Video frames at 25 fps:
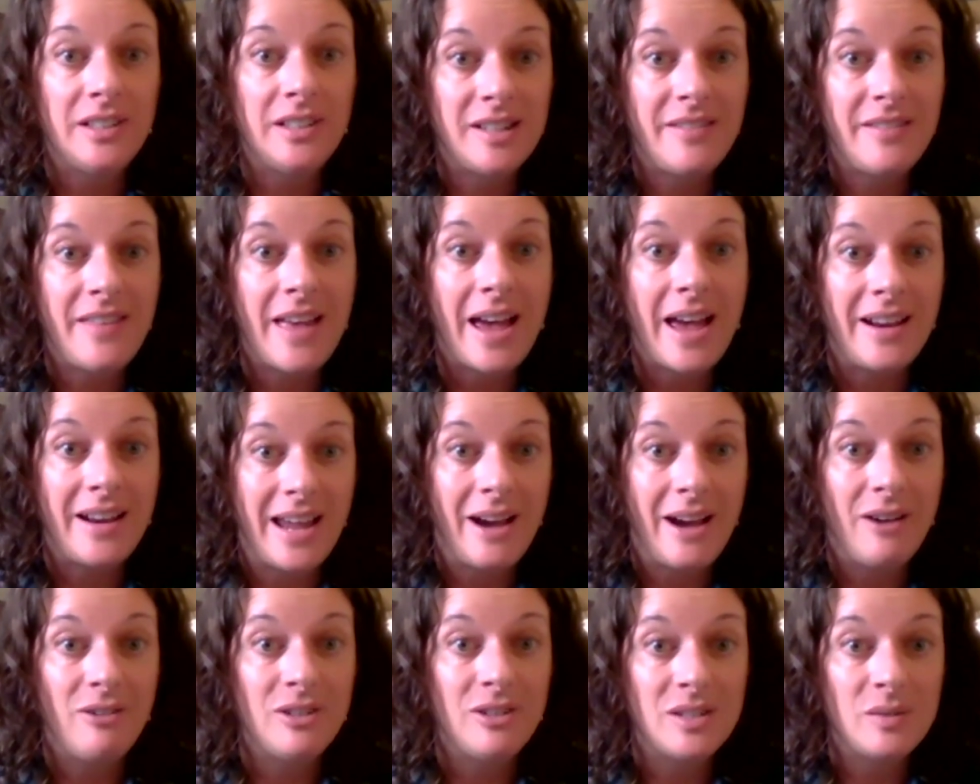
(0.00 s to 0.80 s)
to that
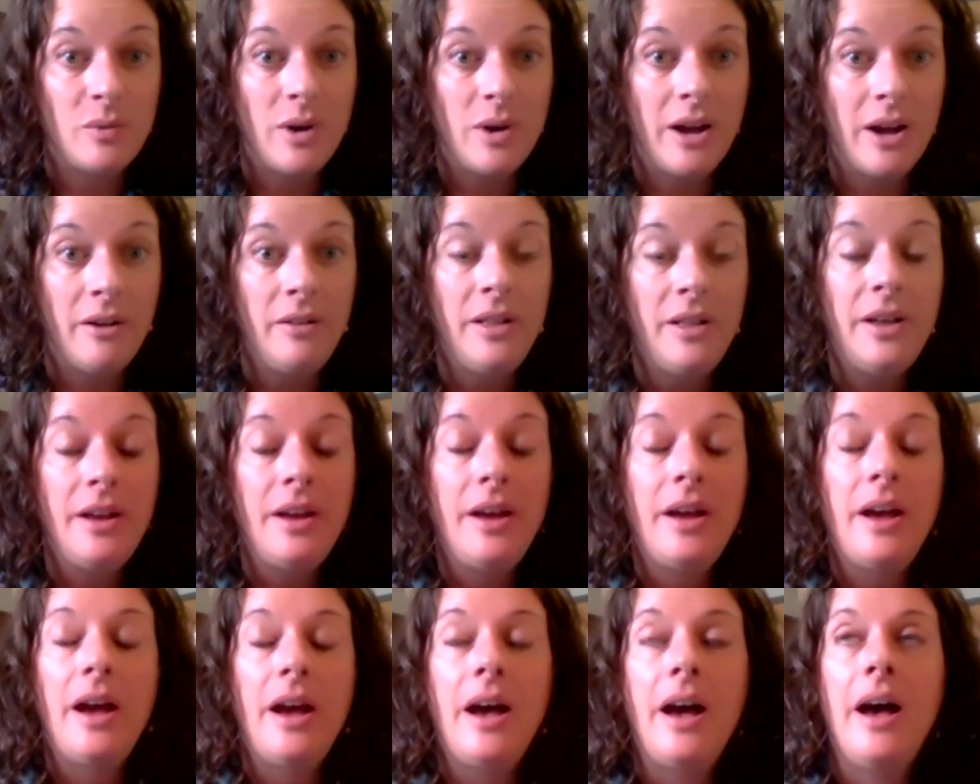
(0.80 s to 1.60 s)
now as well?
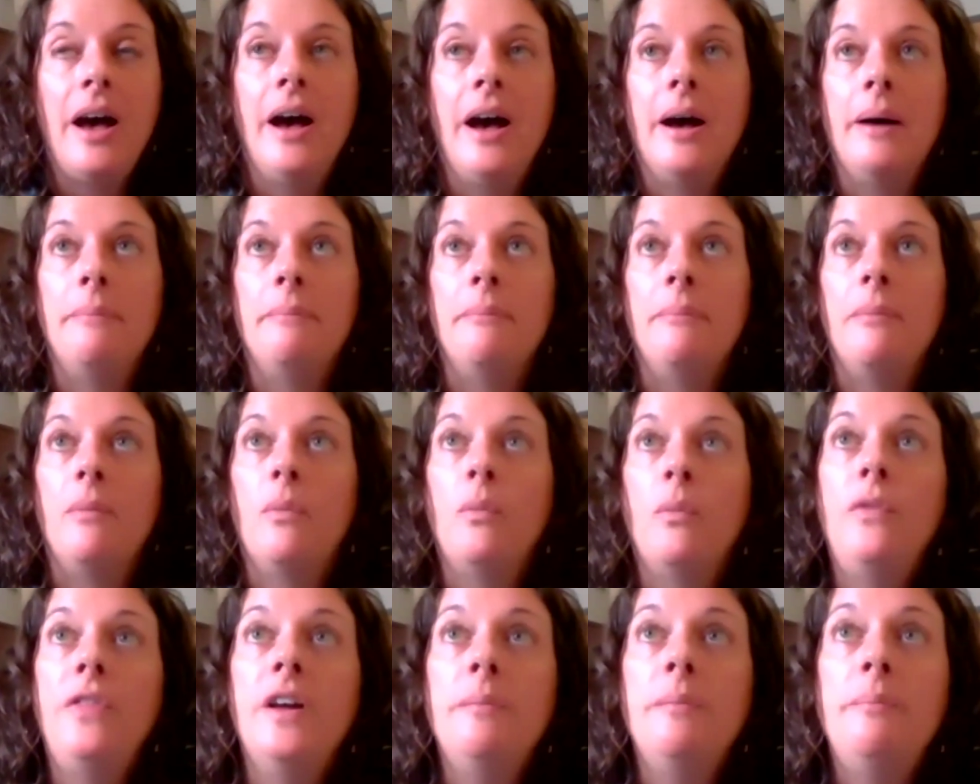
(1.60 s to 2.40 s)

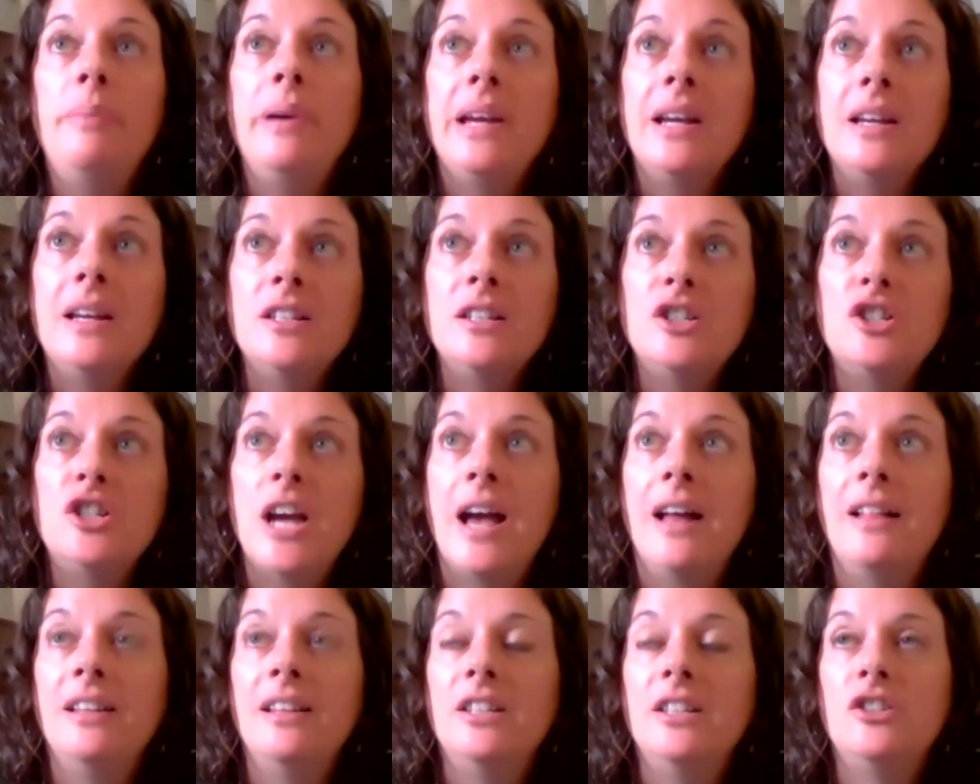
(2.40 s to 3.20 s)
The biggest
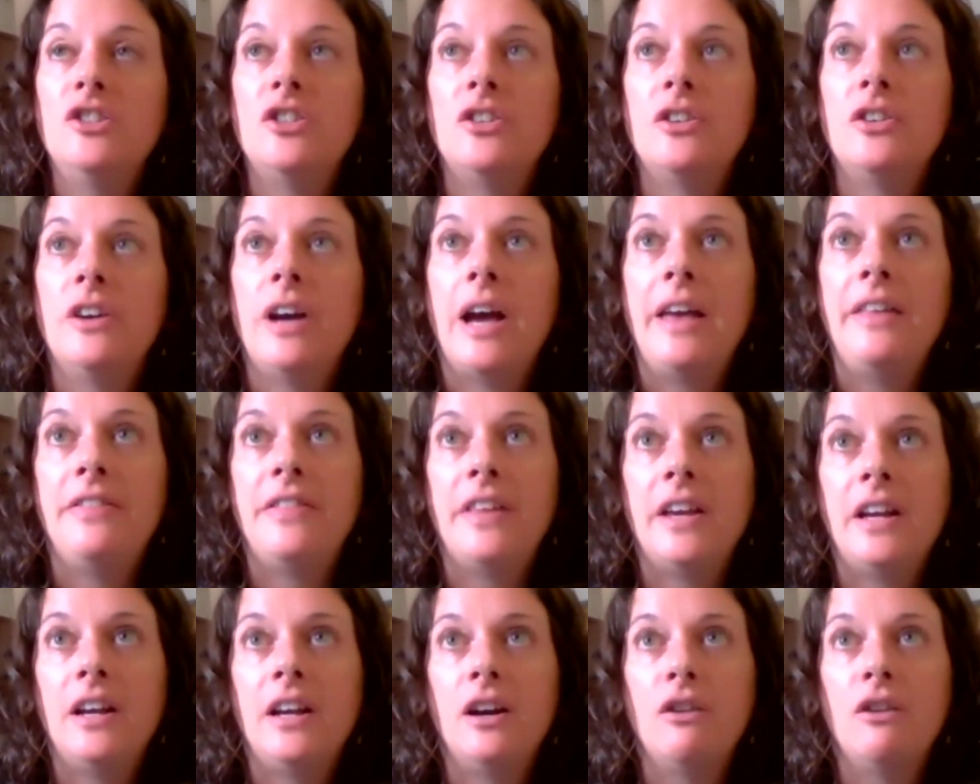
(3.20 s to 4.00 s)
challenge, I
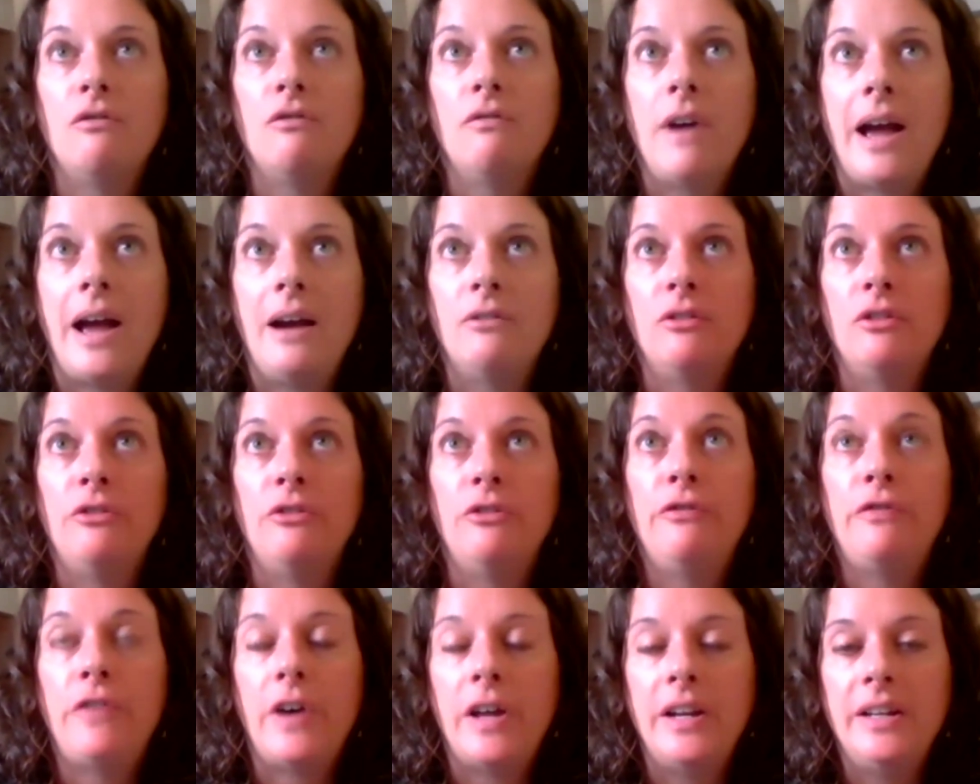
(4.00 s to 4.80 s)
think, around
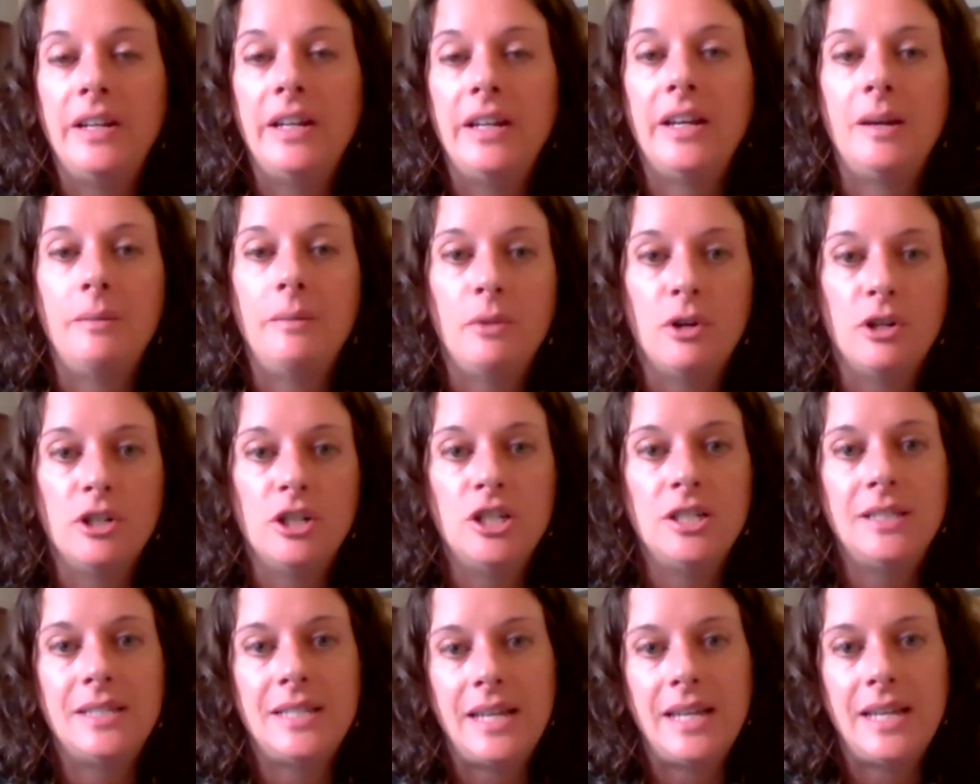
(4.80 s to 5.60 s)
funding
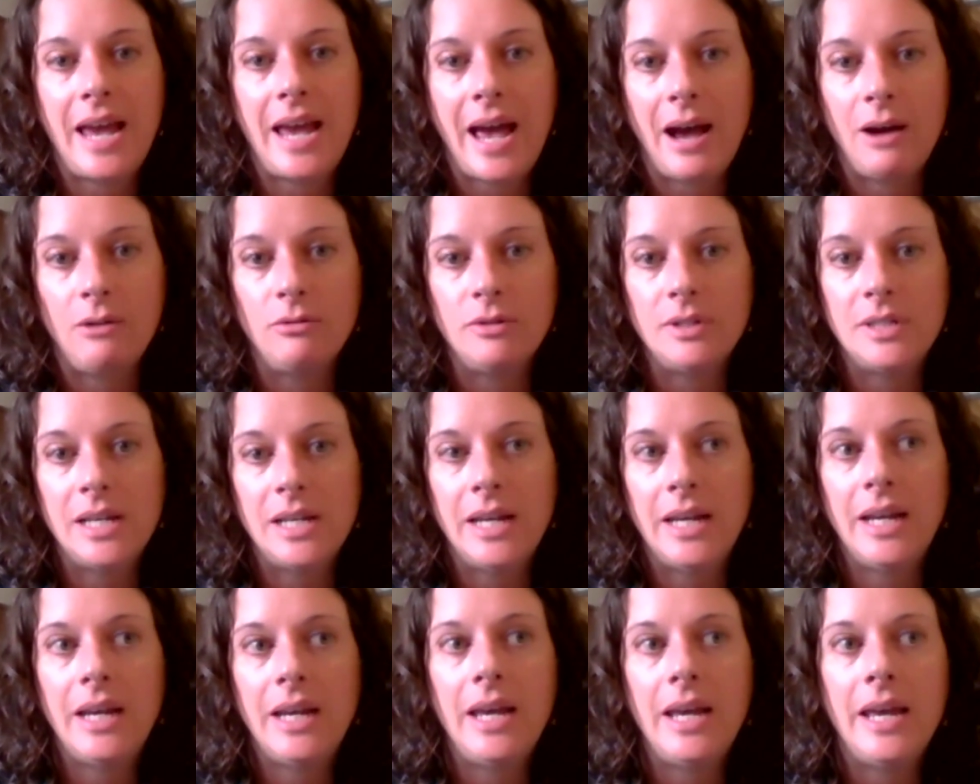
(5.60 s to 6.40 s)
emergency
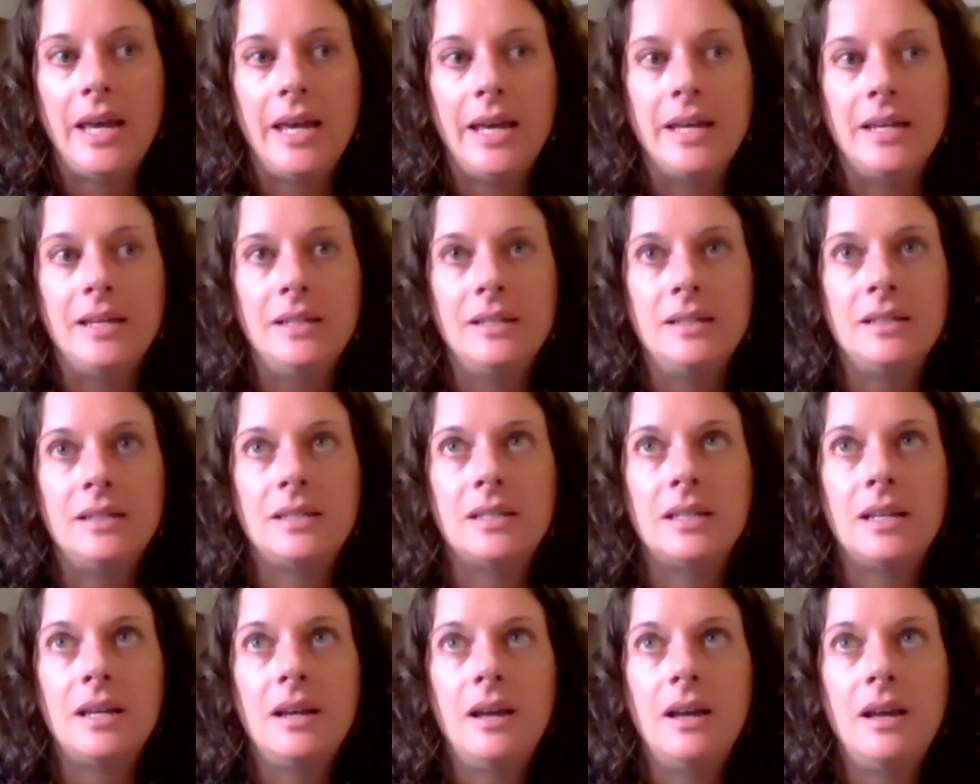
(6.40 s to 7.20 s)
housing
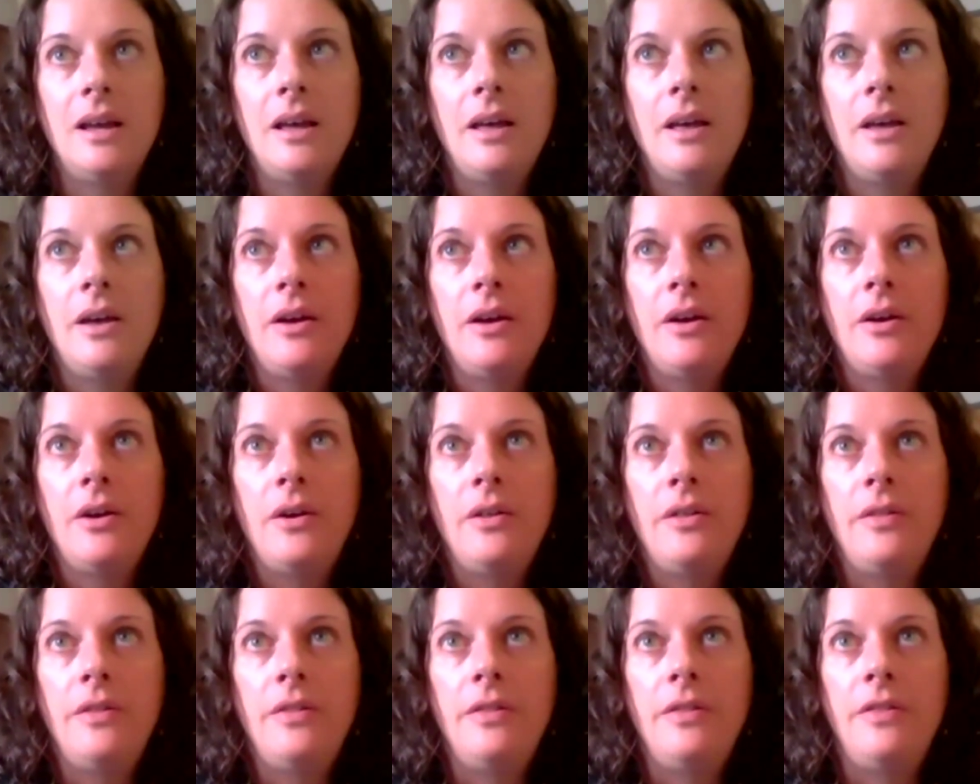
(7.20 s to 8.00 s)
is
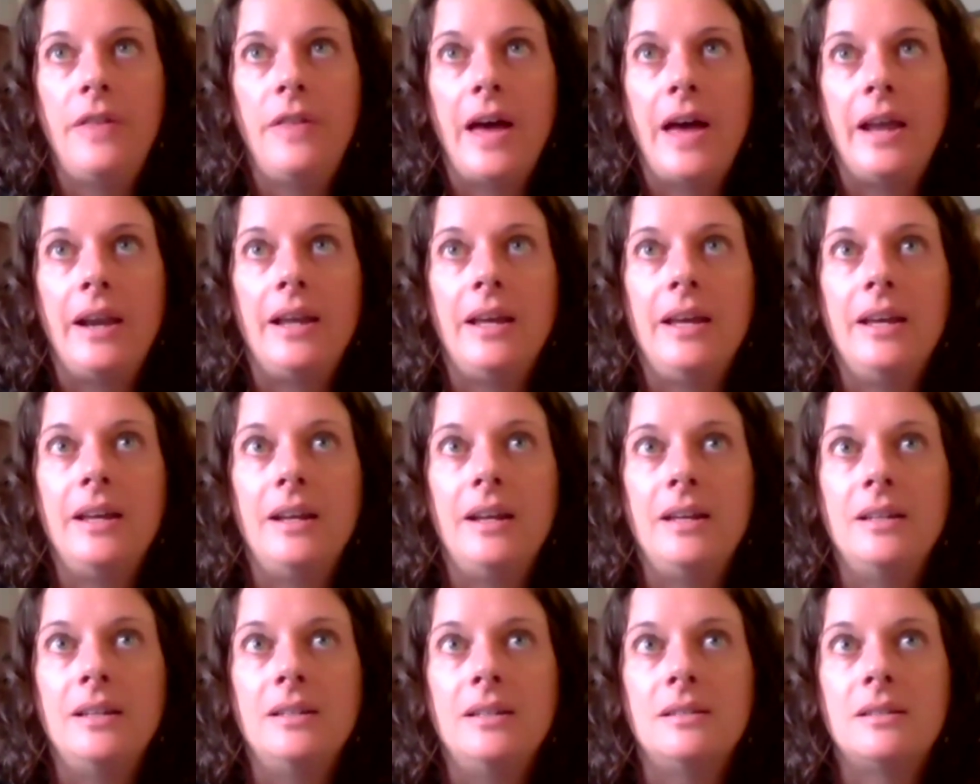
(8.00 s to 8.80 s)
that
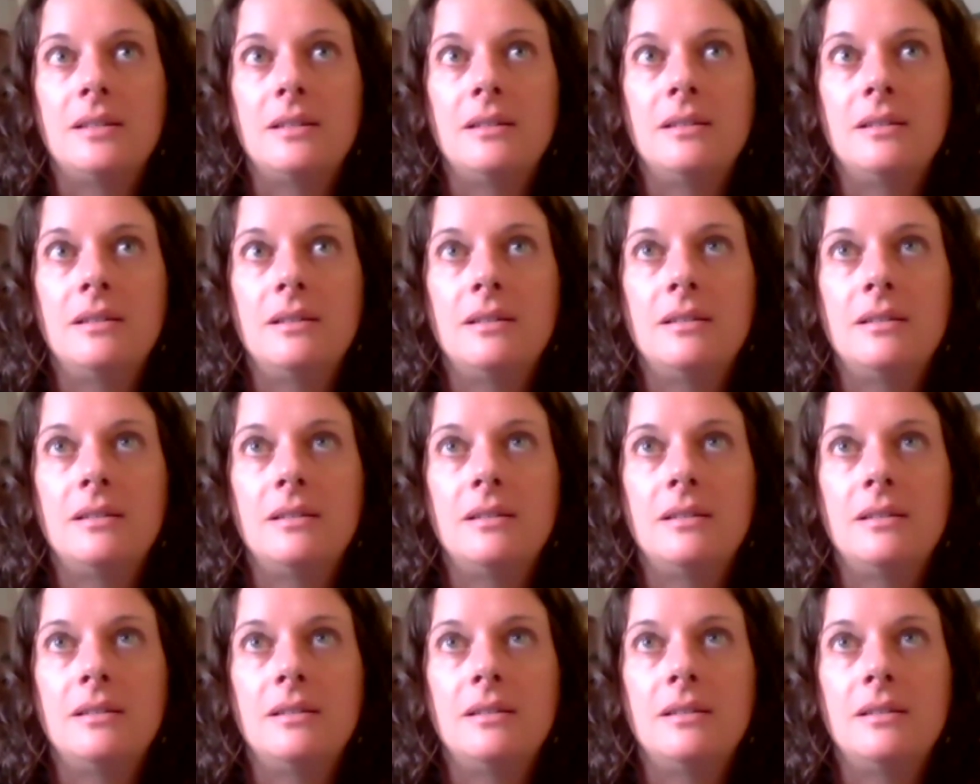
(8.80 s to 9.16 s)
it's